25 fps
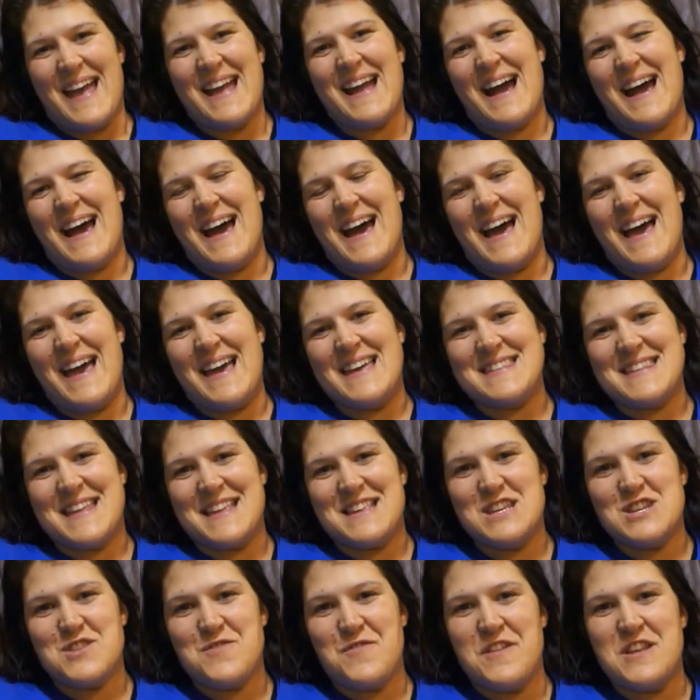hey guys,
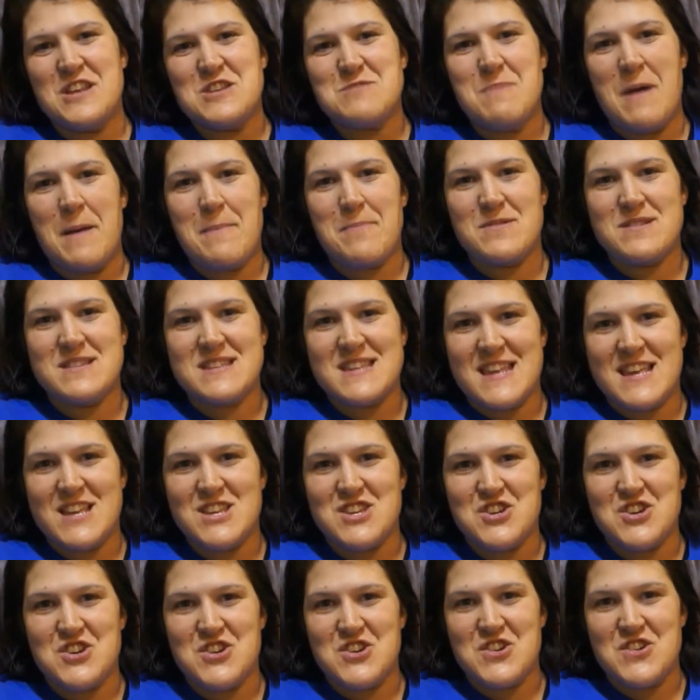I just finished my
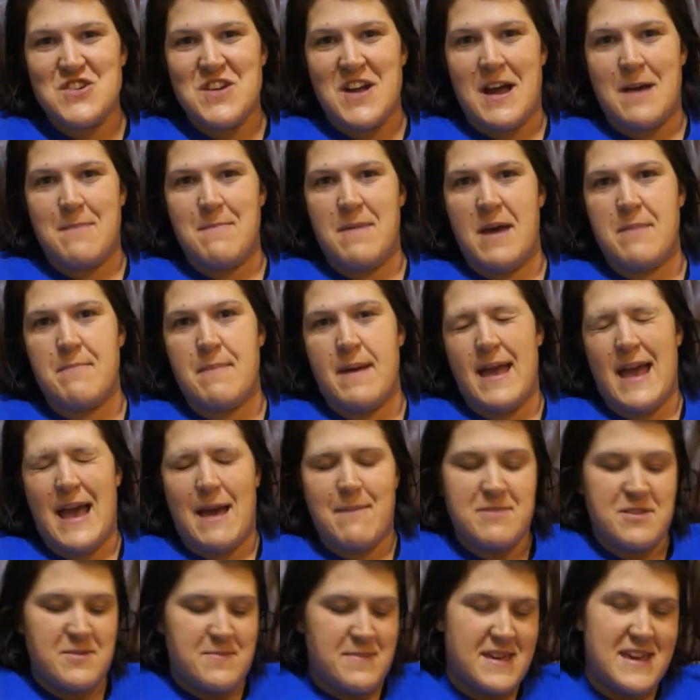procedure. Um, had my
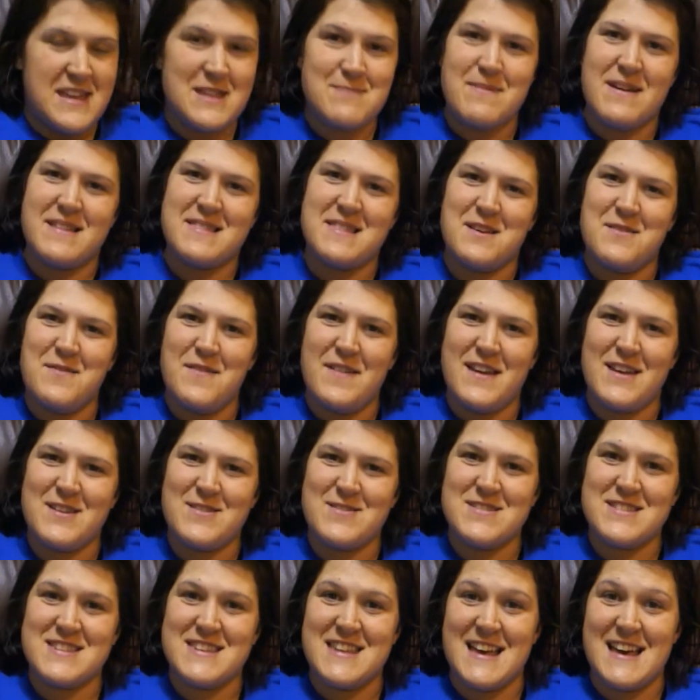abdomen and my love
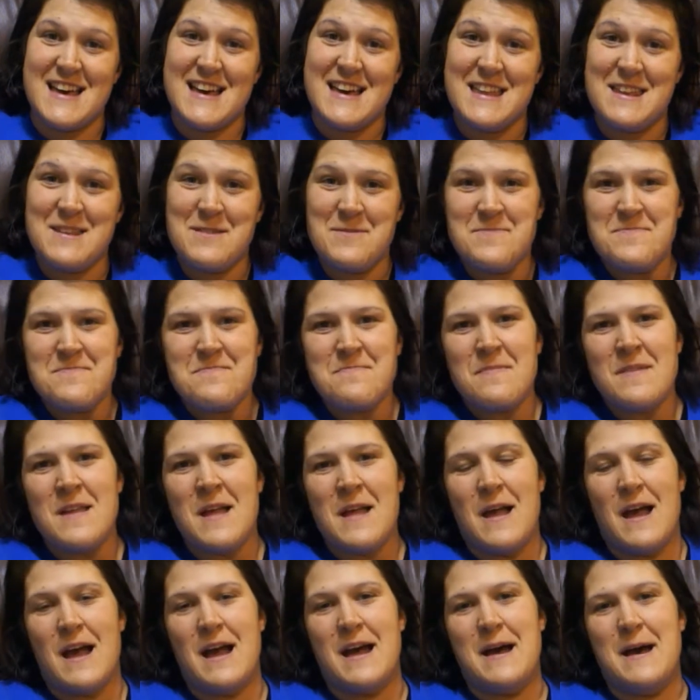handles done.
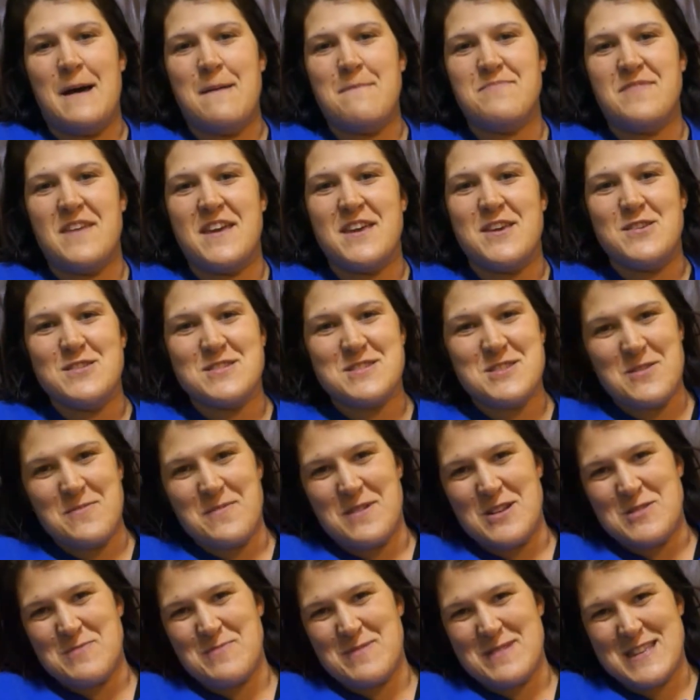Um, thank you so
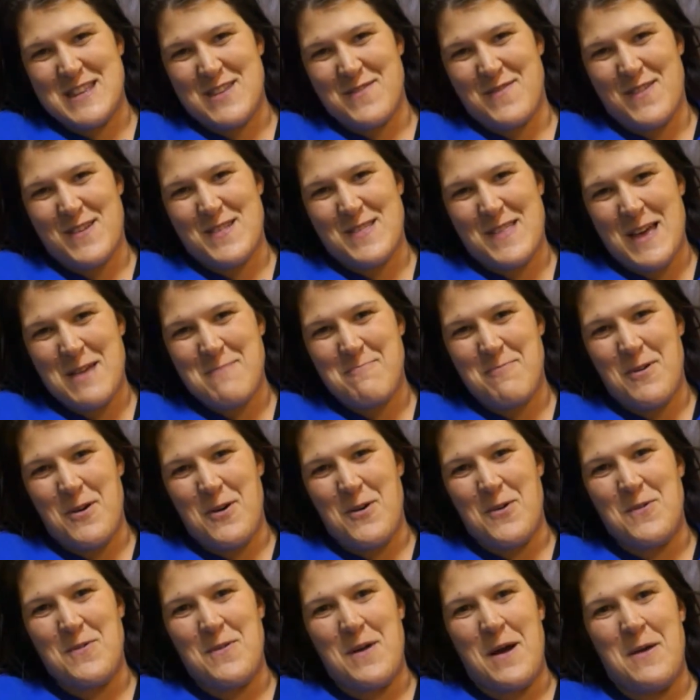much, Pacific
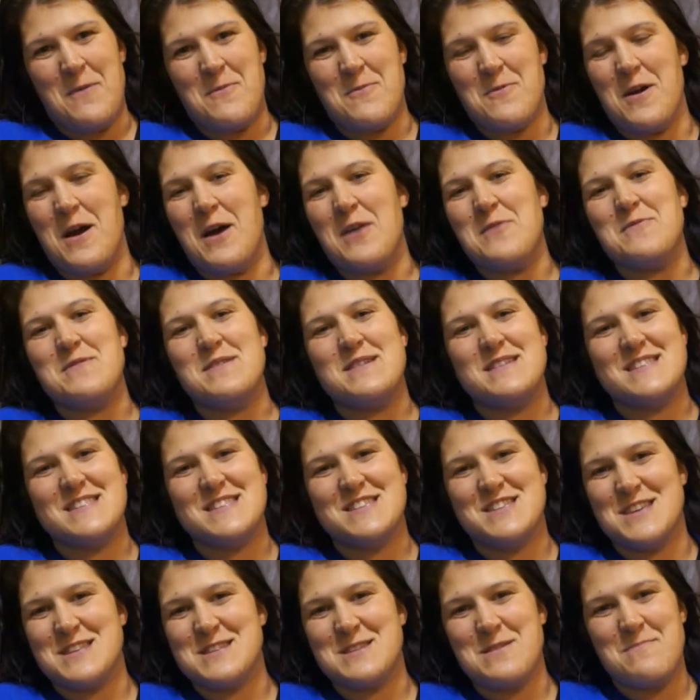Lipo. Uh, Rod
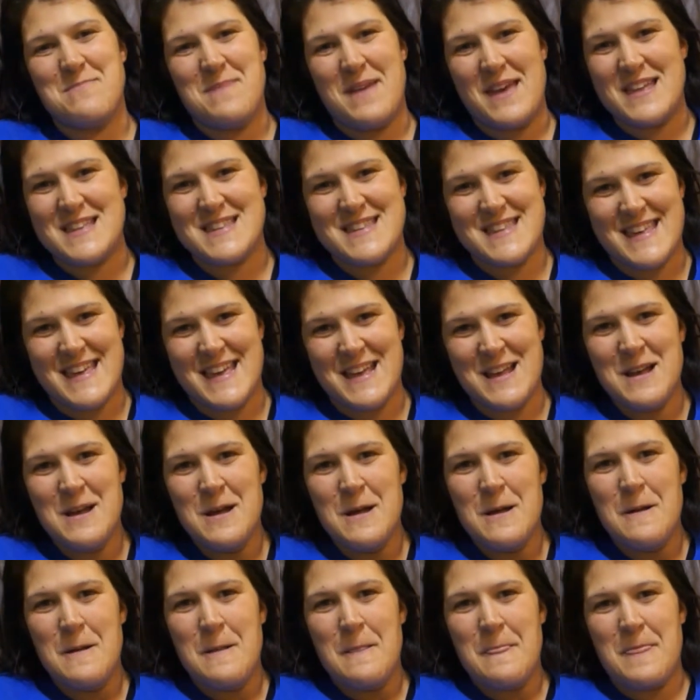was just amazing.
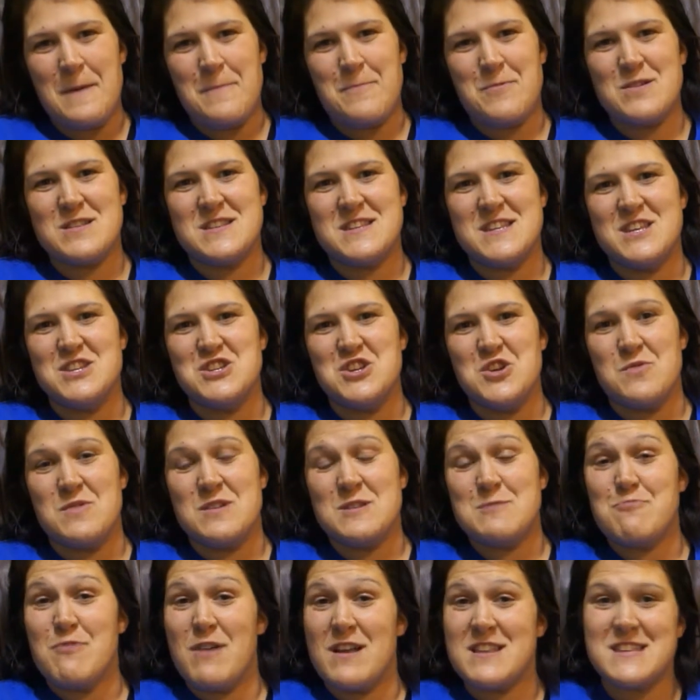The procedure
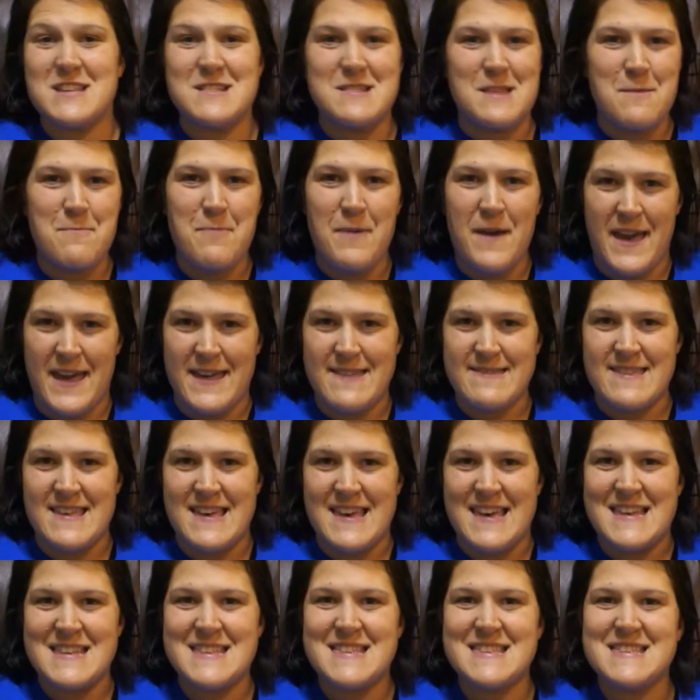was practically
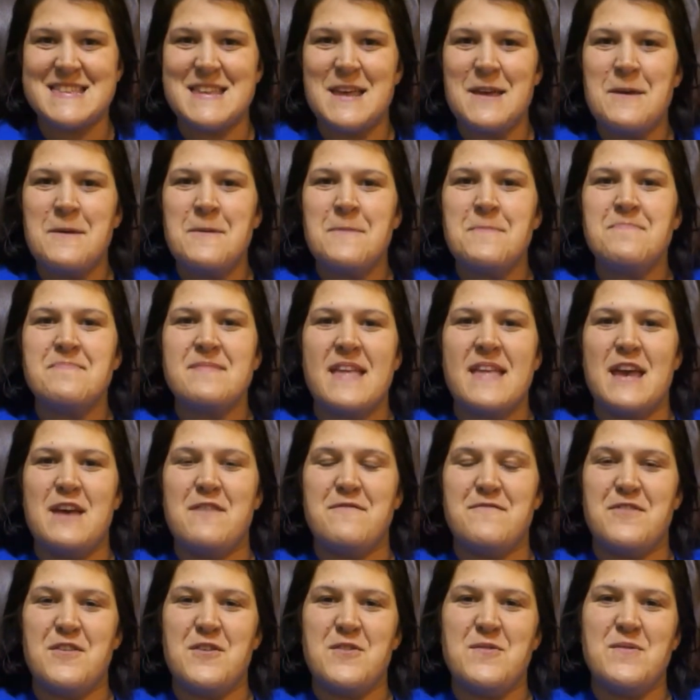painless.
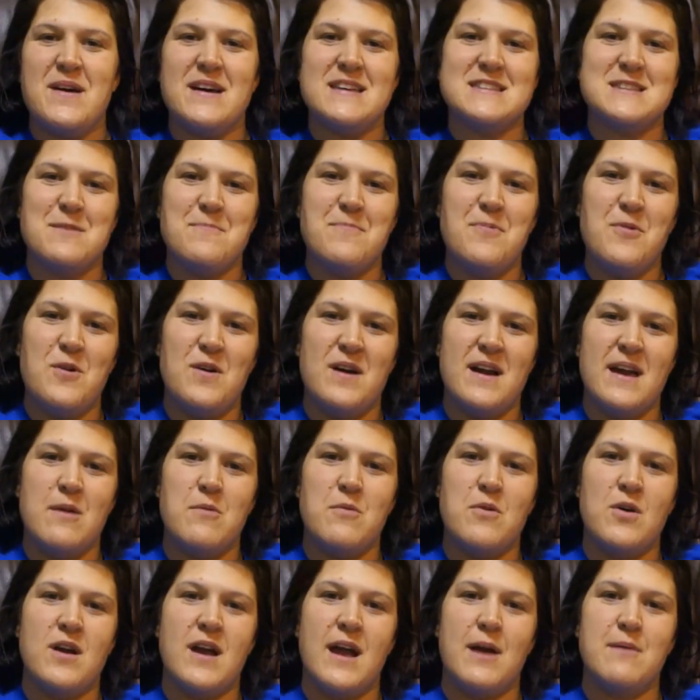If there was a
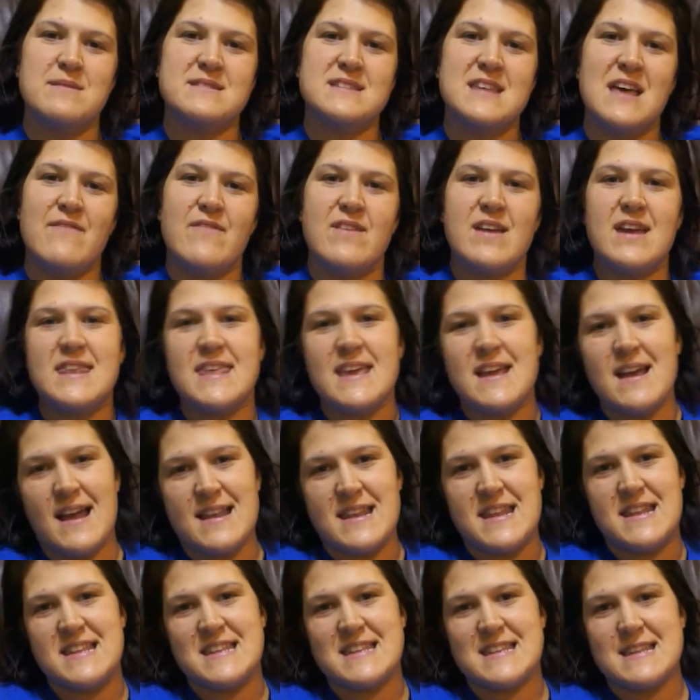point where I was having any
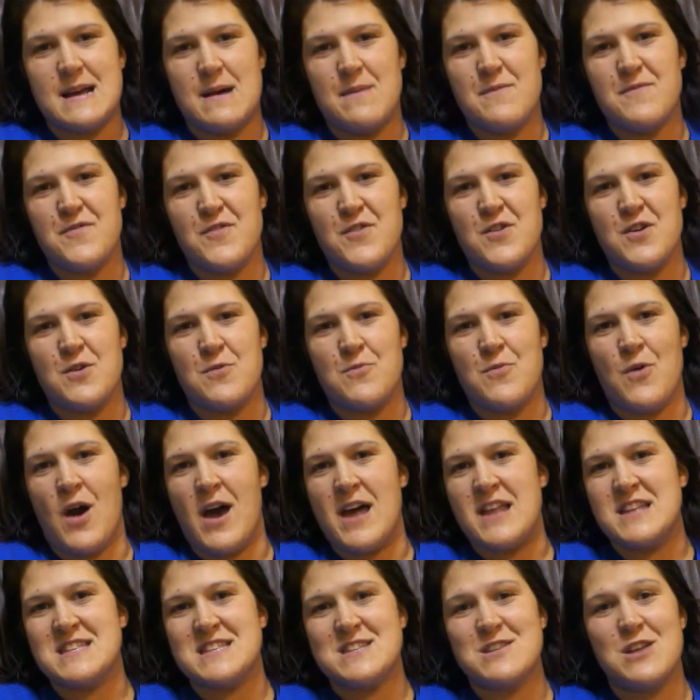kind of discomfort,
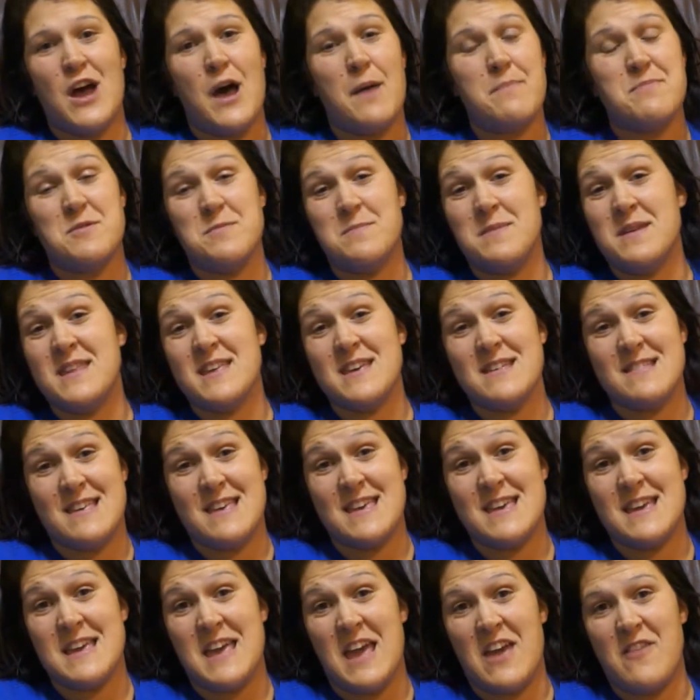Rod stopped
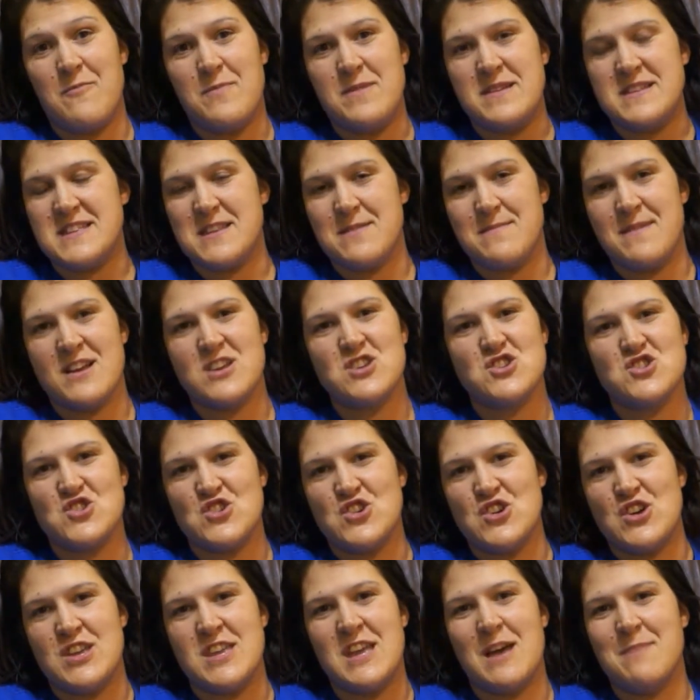immediately and gave me some
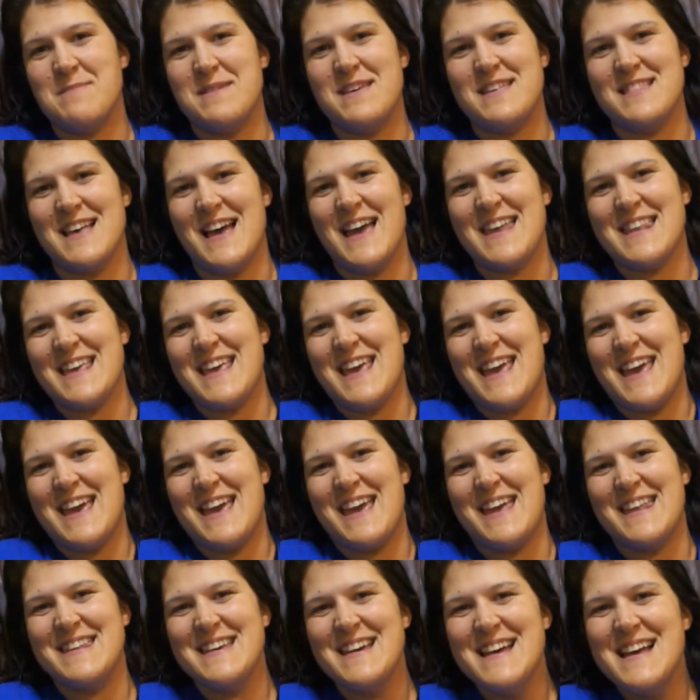extra yummy
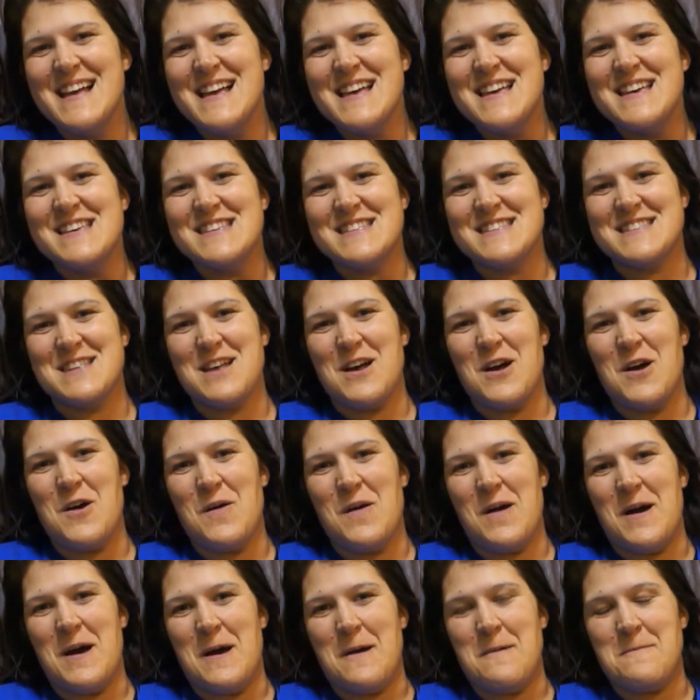lidocaine. So
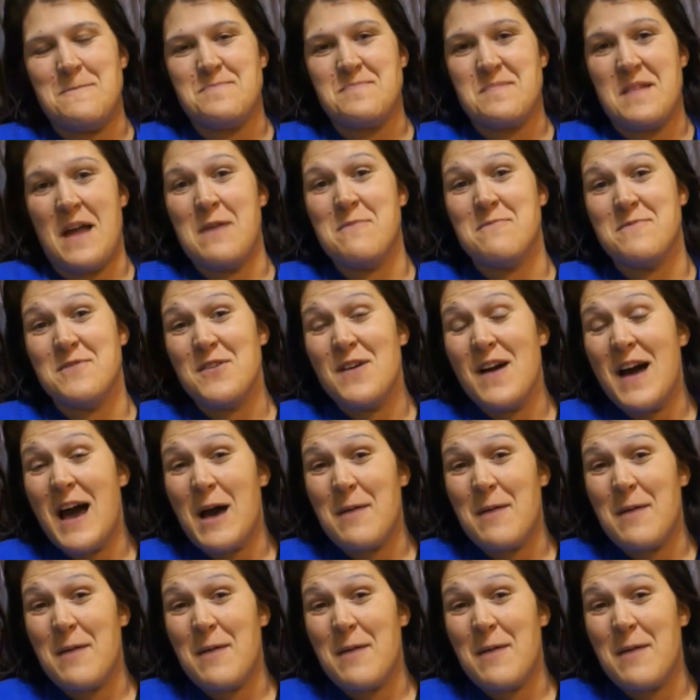um, I'm real